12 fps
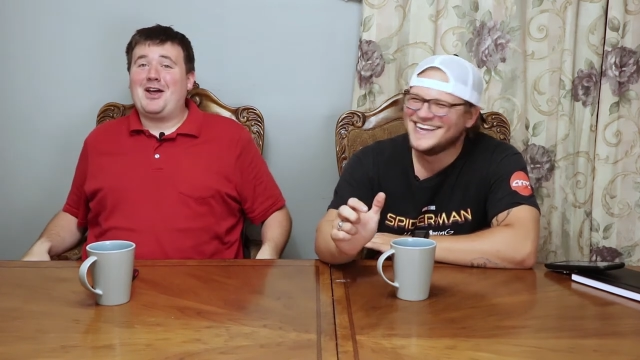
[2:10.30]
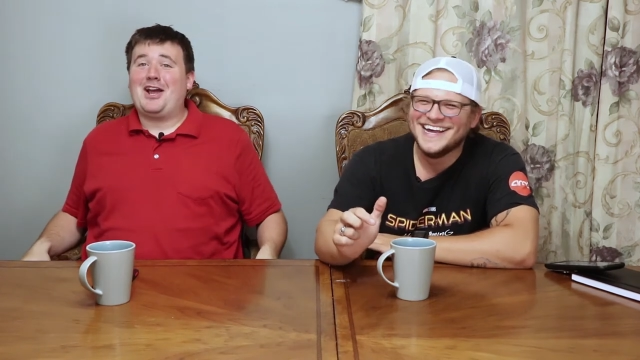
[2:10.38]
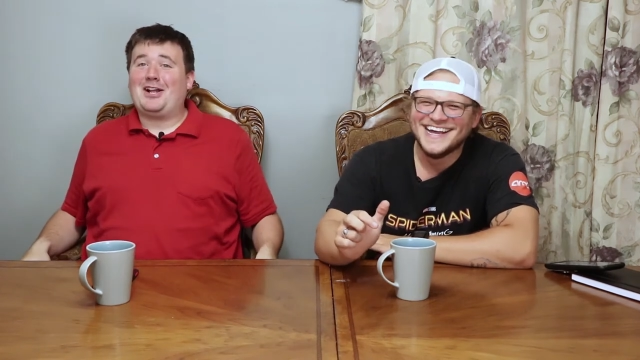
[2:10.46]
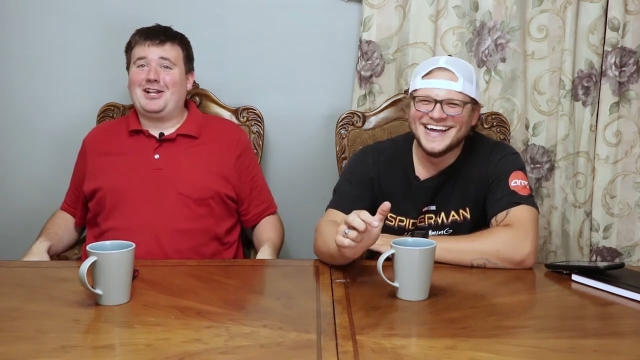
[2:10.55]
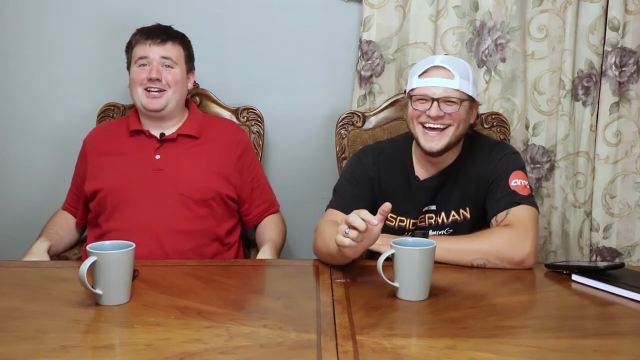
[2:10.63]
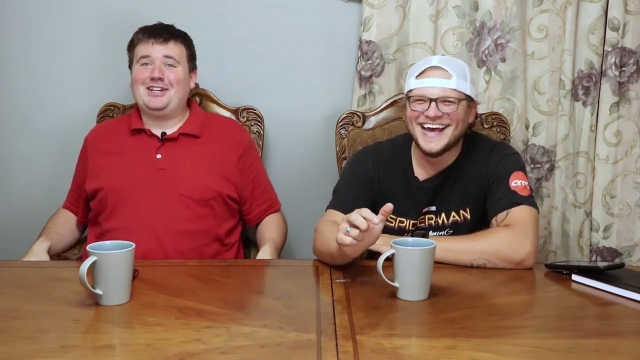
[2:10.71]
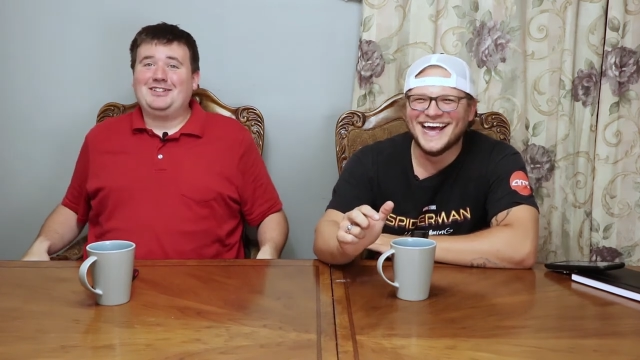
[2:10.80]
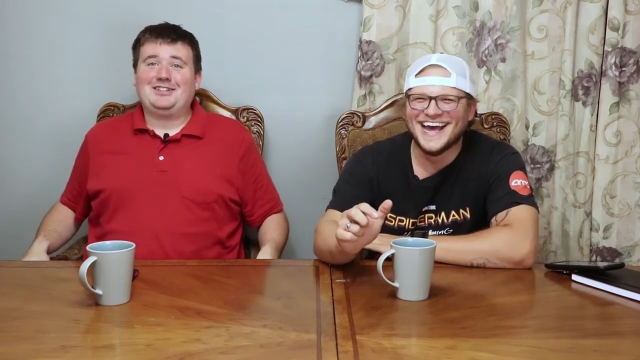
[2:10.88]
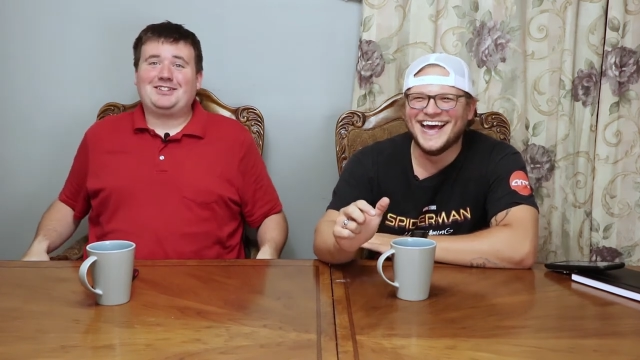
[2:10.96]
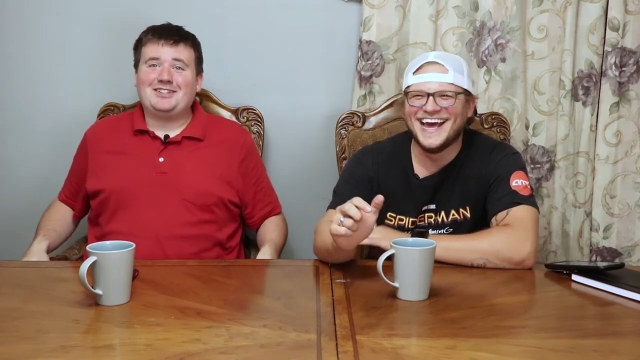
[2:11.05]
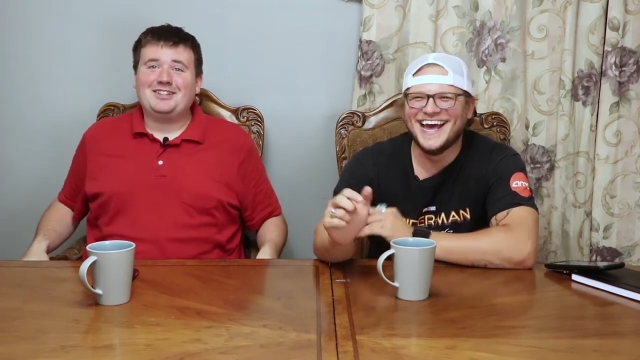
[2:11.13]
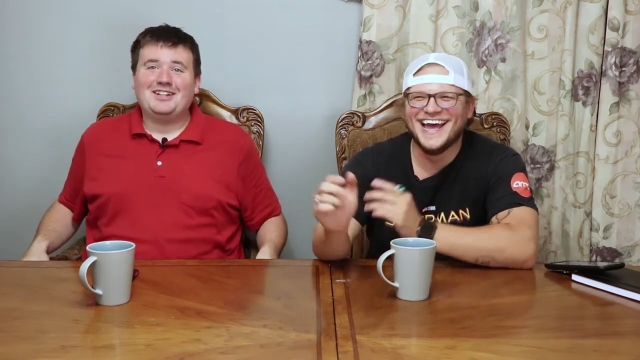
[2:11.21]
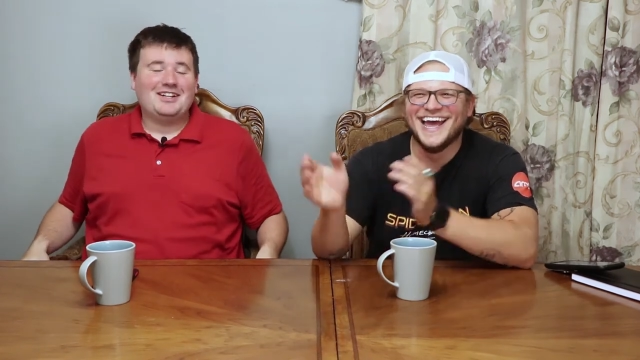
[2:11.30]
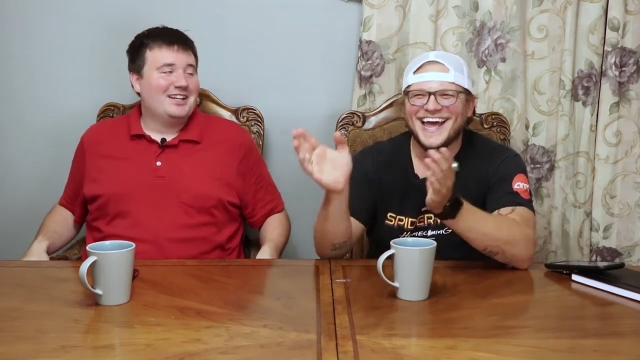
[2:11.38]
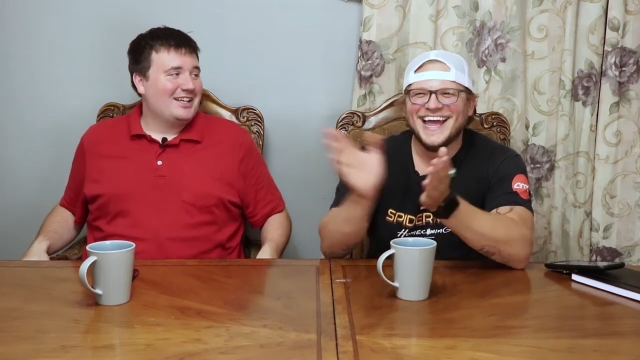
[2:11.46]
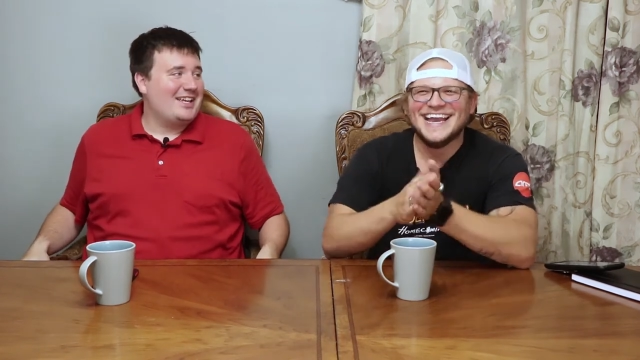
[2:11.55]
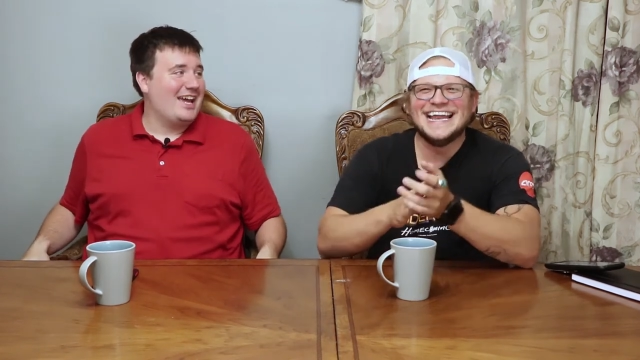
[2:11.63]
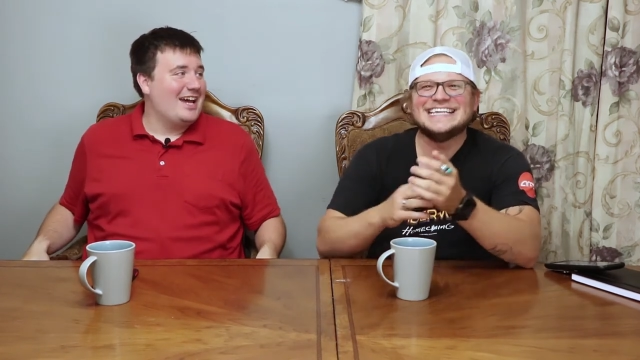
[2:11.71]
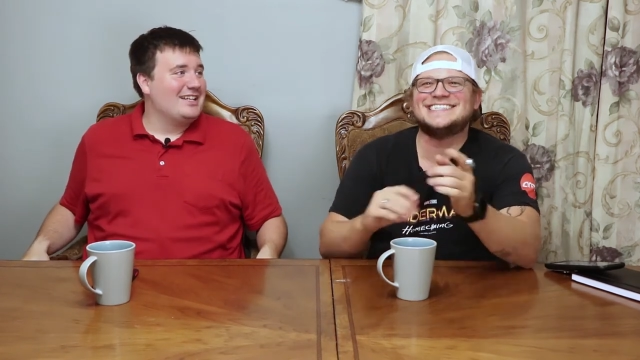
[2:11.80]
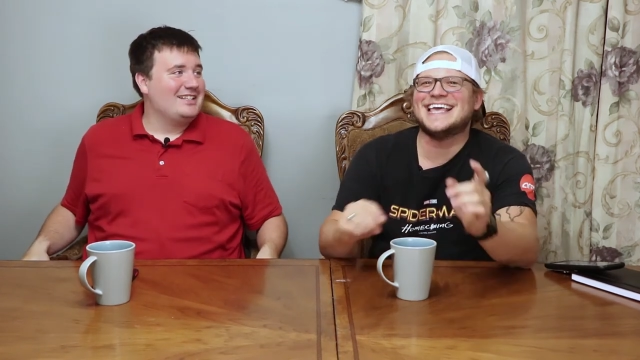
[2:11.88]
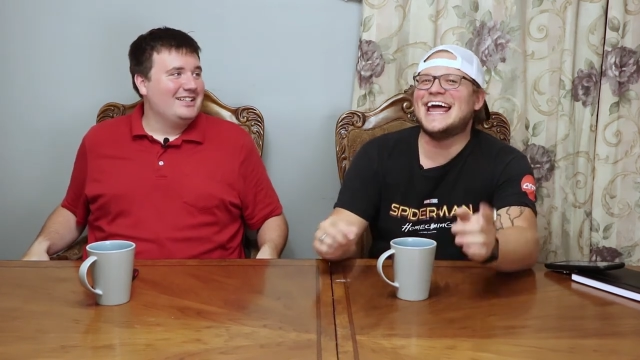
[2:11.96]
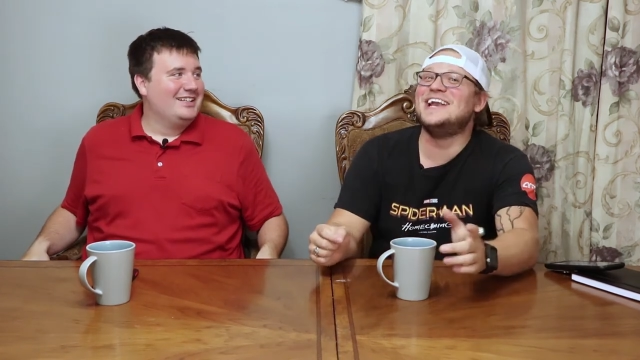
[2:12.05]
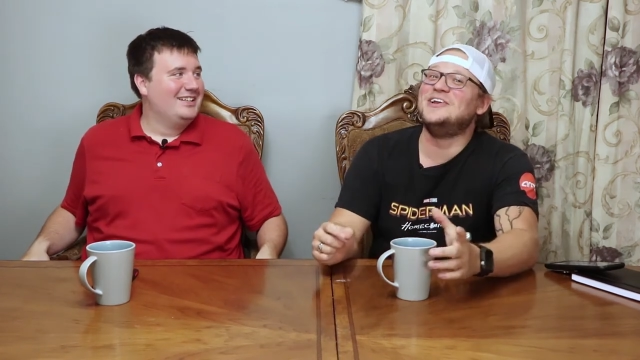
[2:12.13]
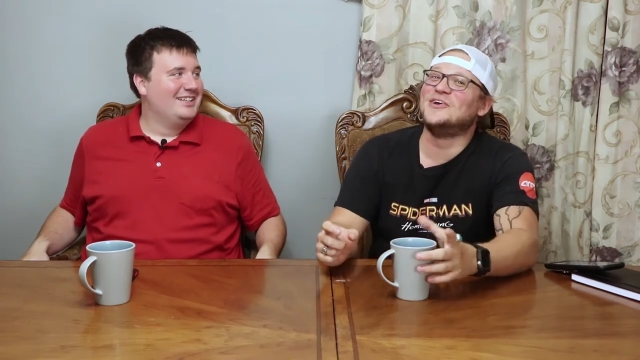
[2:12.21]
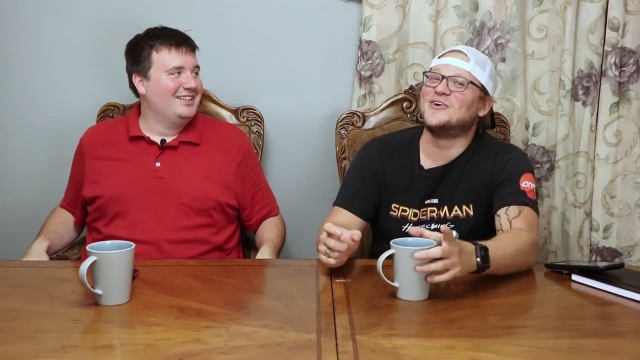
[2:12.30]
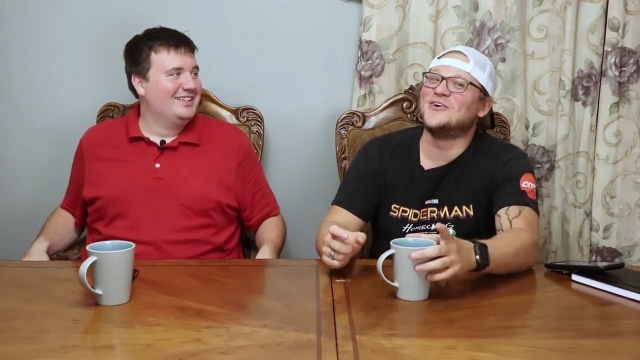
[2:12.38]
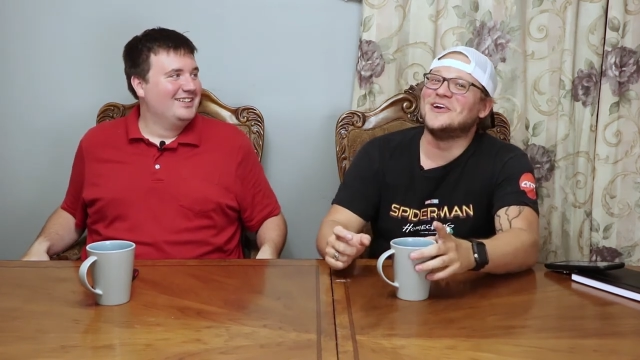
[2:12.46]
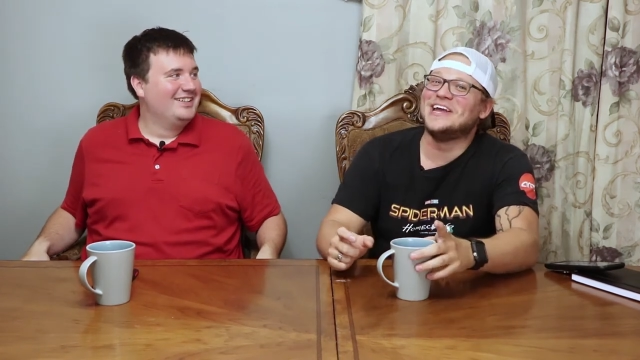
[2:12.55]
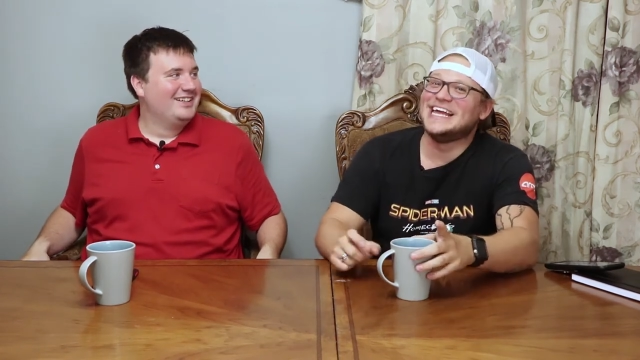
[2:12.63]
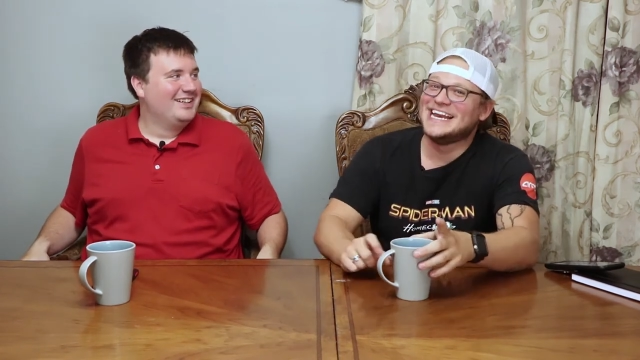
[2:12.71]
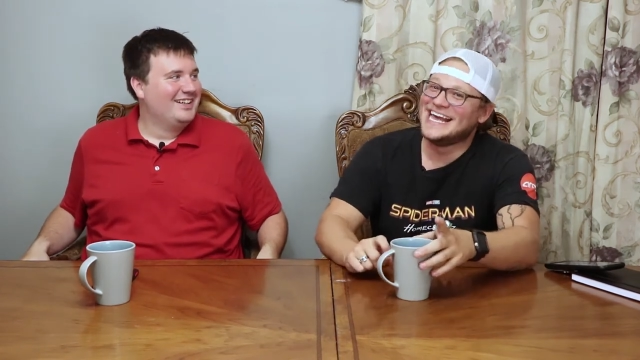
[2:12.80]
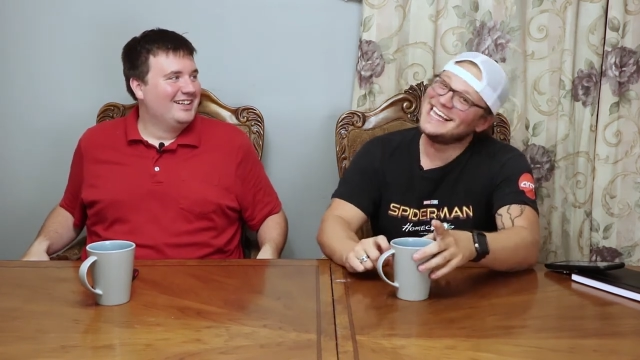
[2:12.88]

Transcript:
Speaker 1: aliens. Yeah, he's got a degree in